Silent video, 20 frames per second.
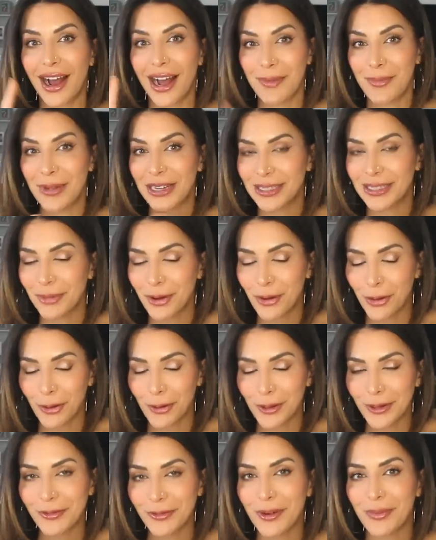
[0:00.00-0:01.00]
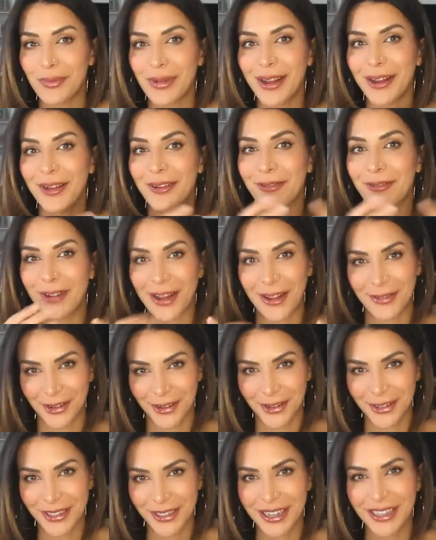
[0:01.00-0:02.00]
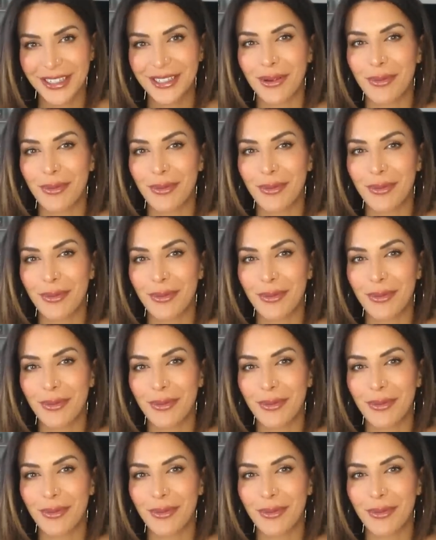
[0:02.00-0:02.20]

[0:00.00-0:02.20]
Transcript: I picked up a cold from my five-year-old,